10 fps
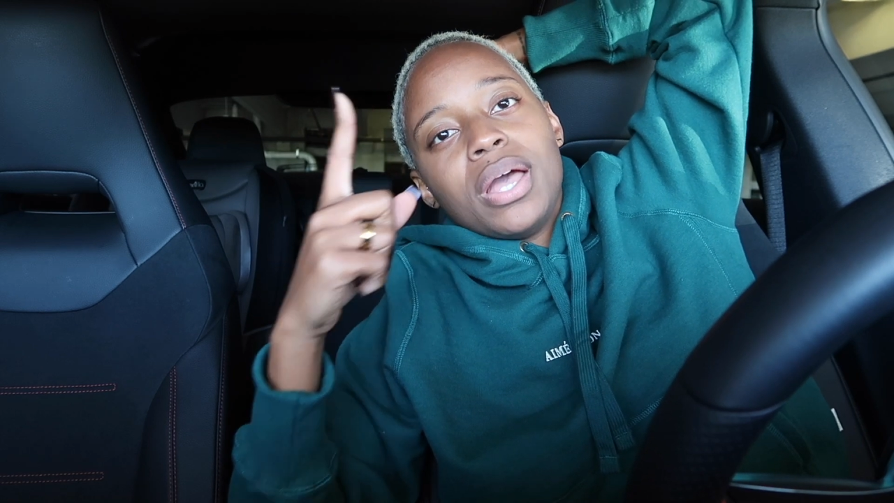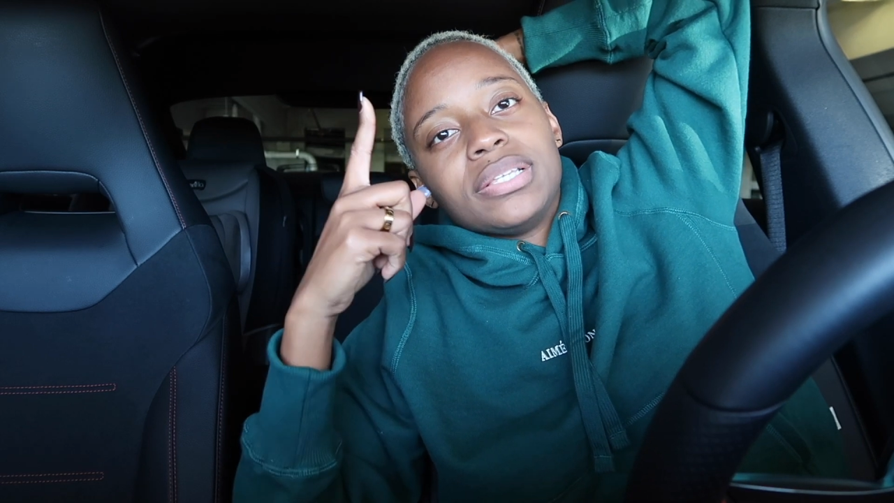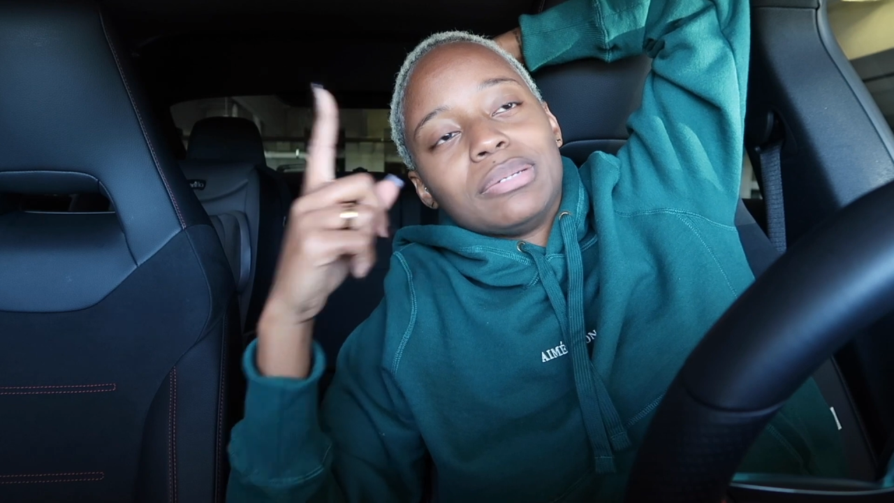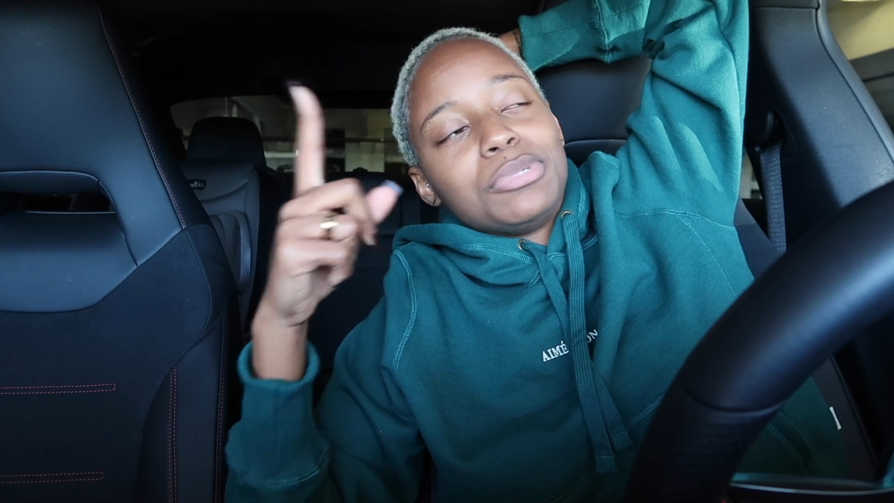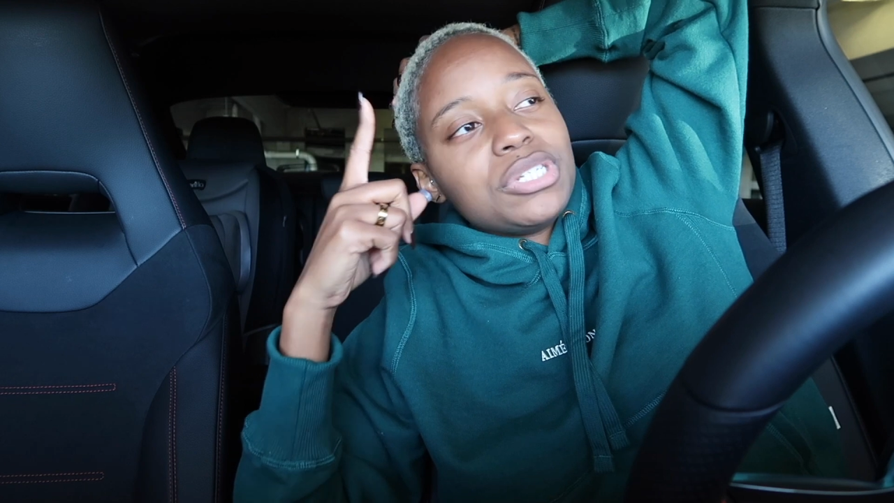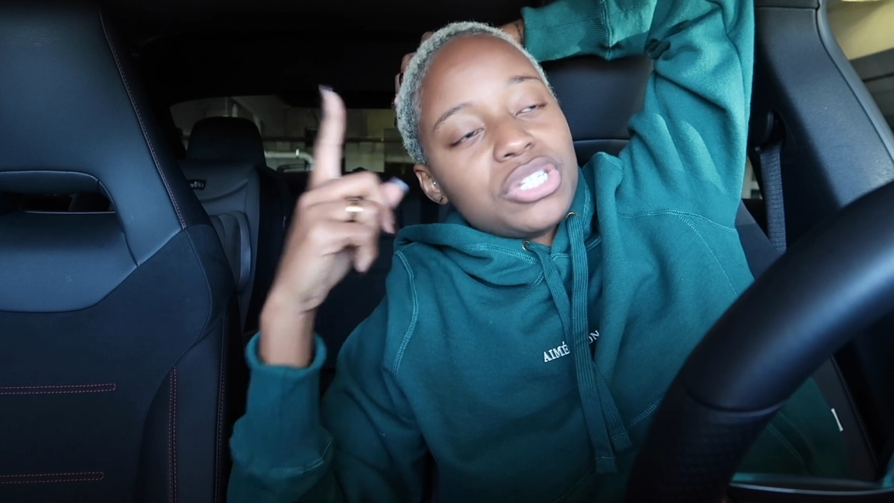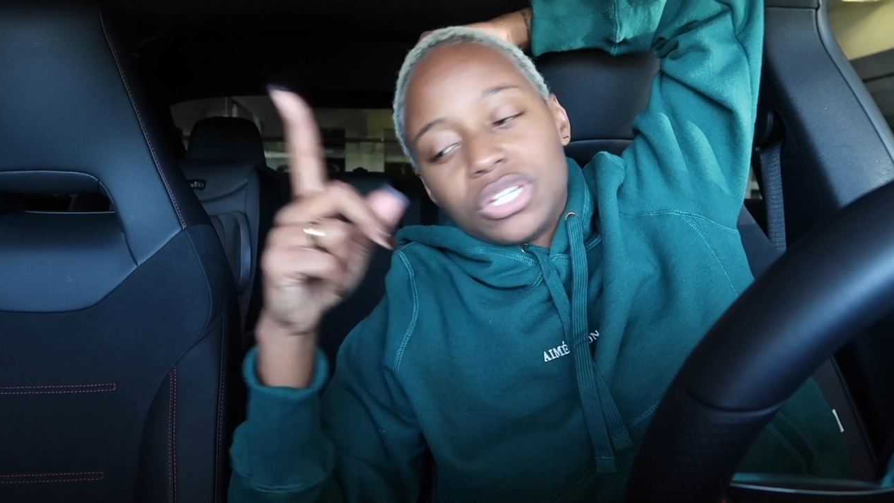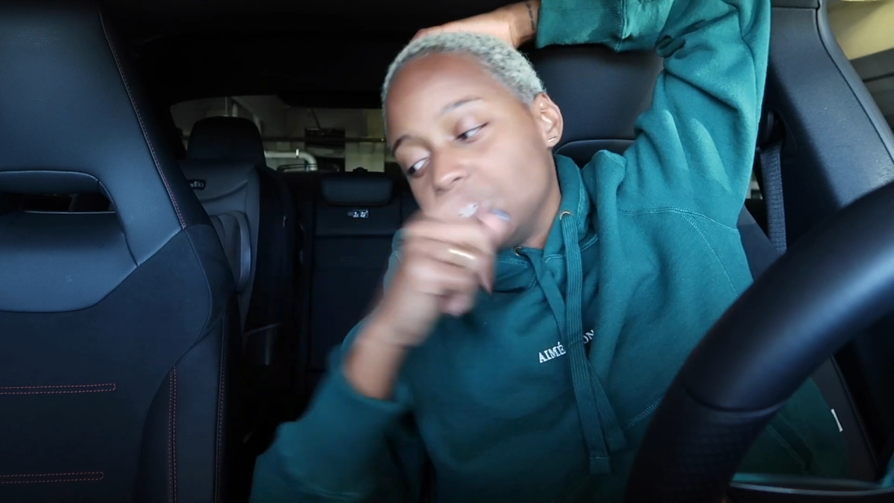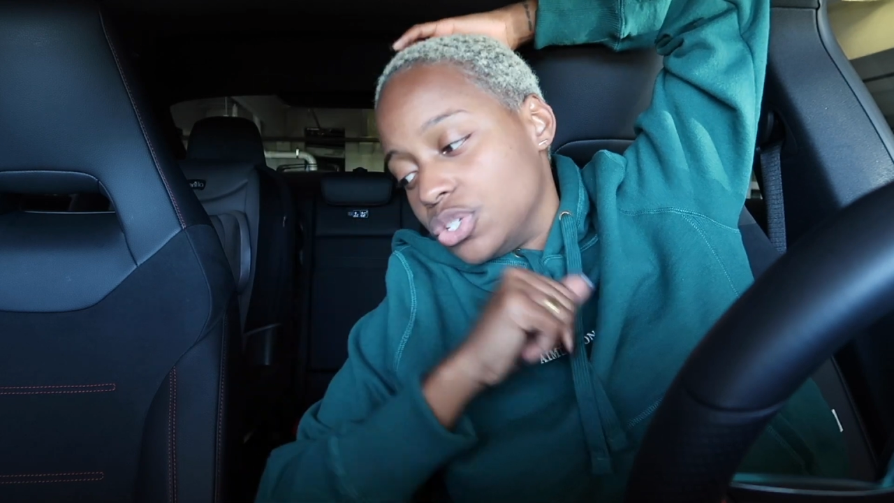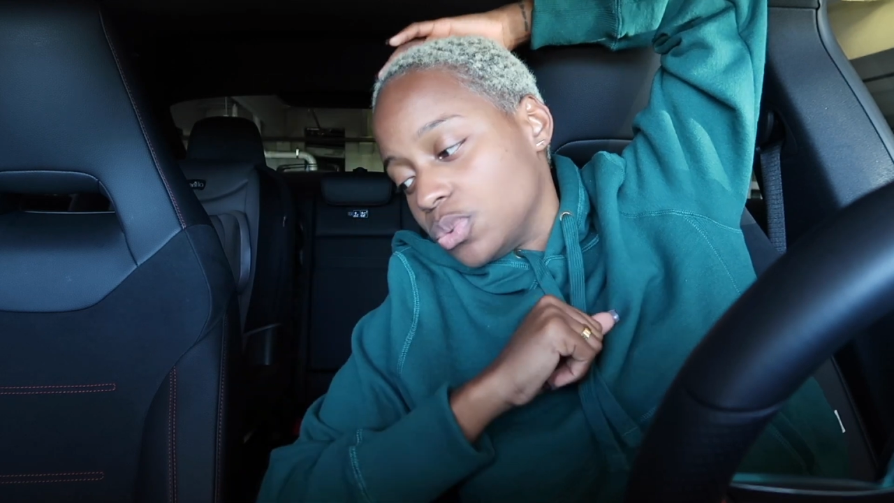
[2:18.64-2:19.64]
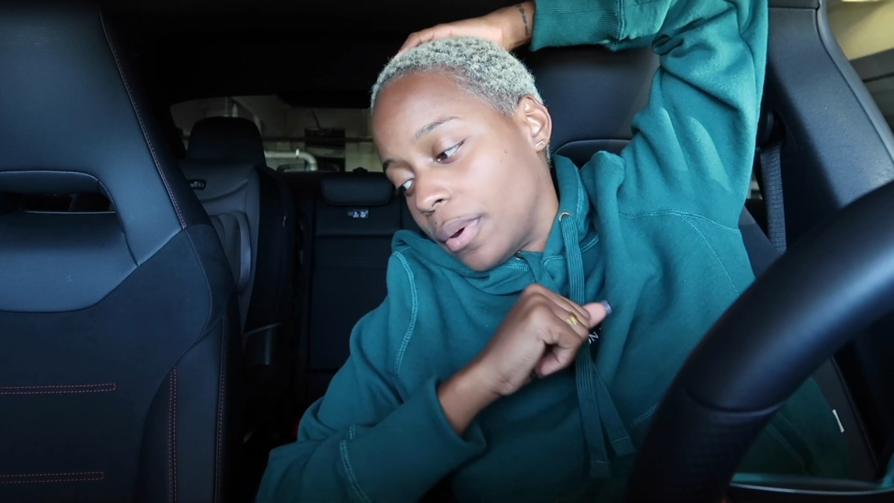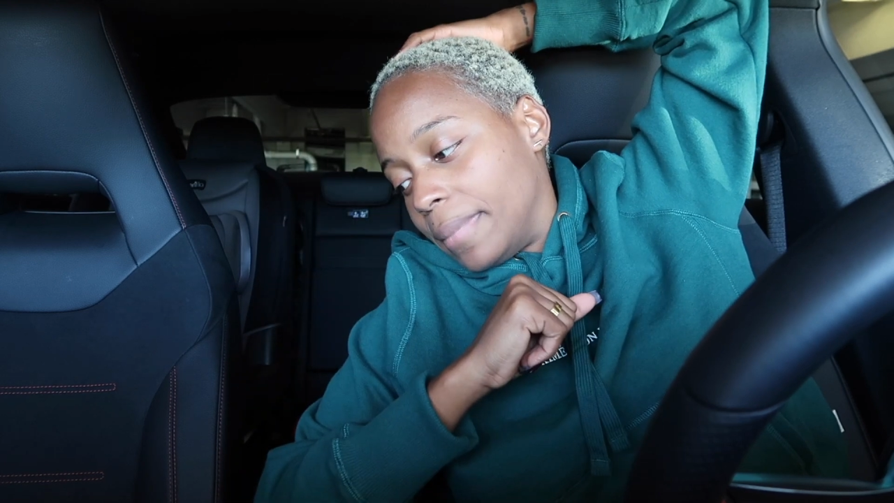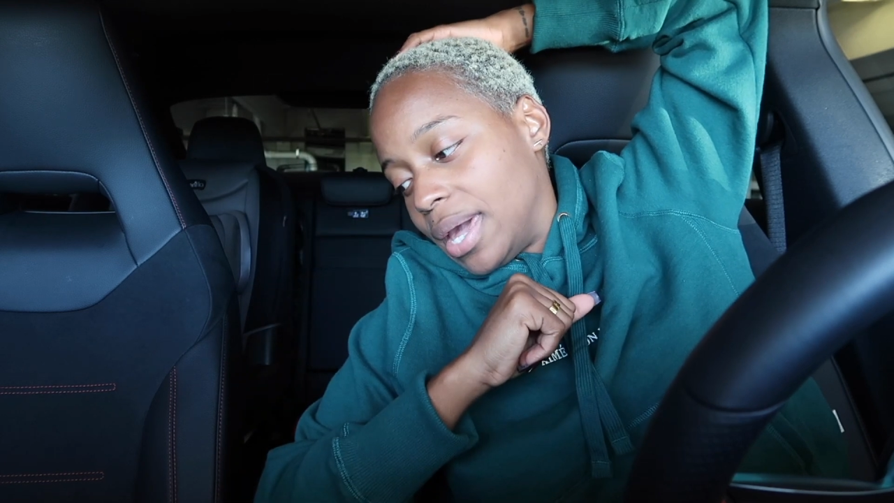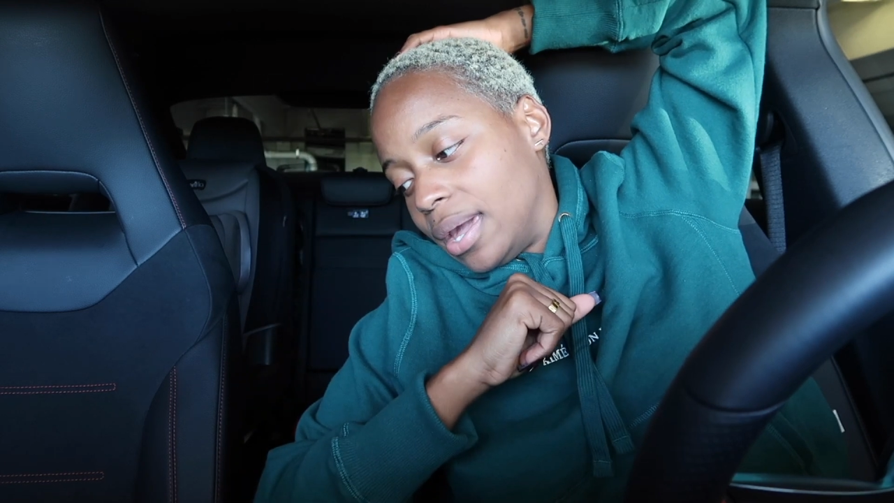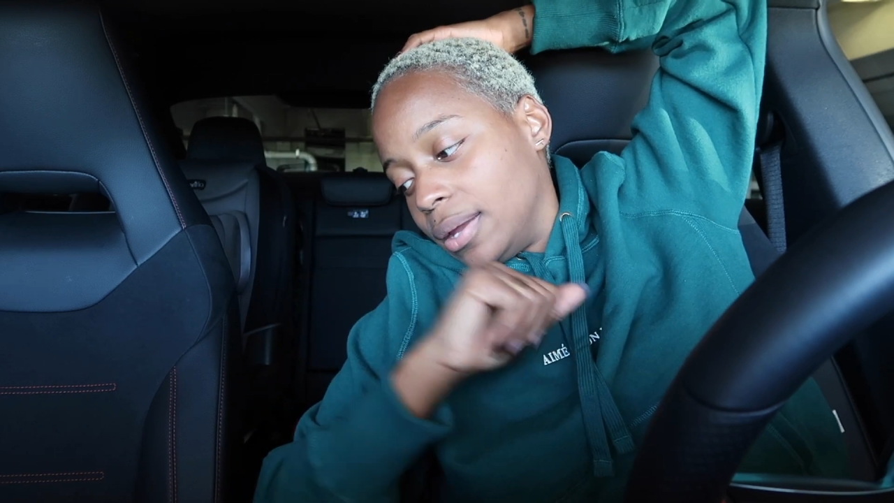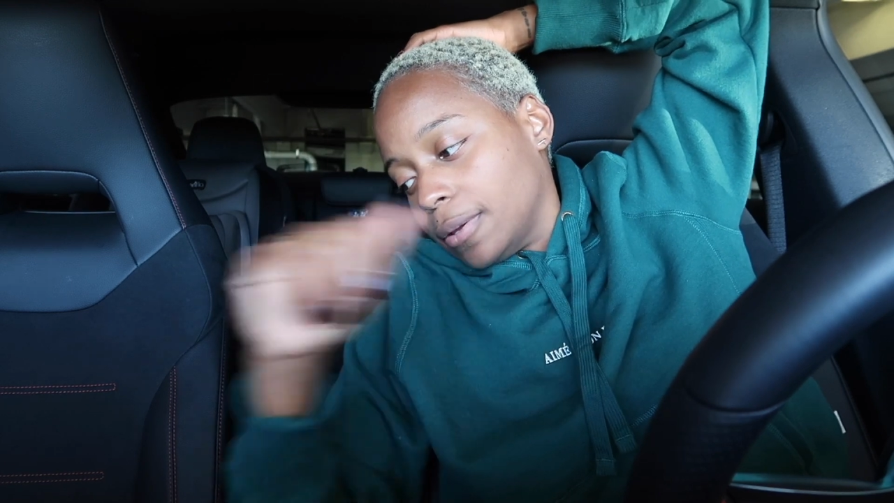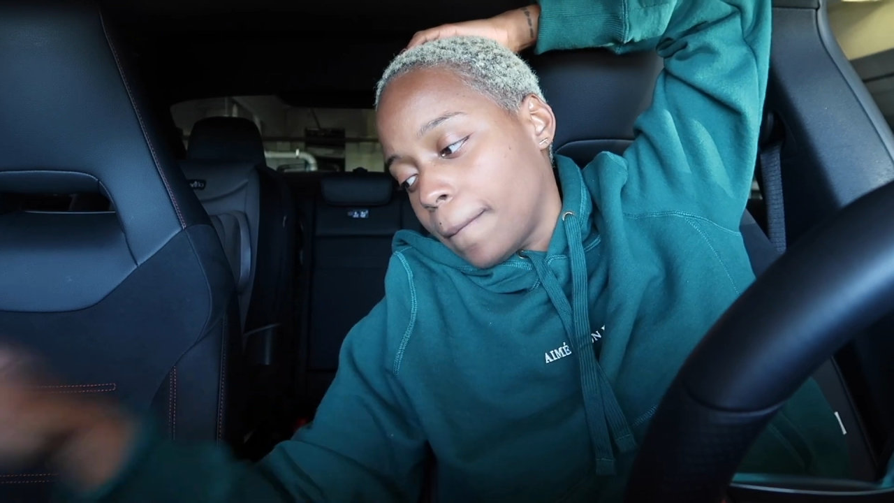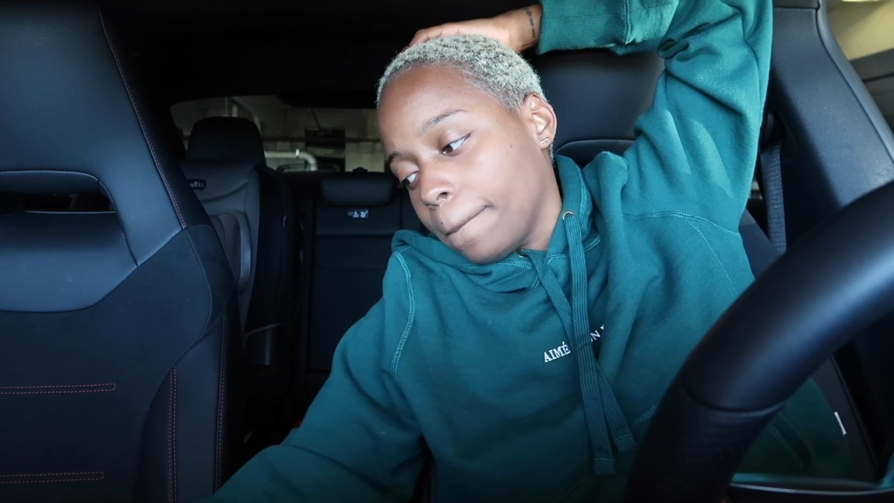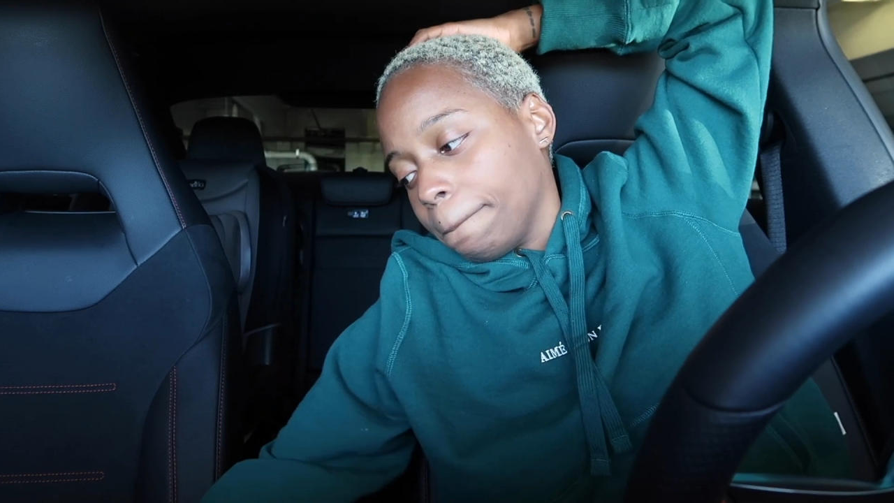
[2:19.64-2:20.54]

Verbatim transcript: some decisions were made.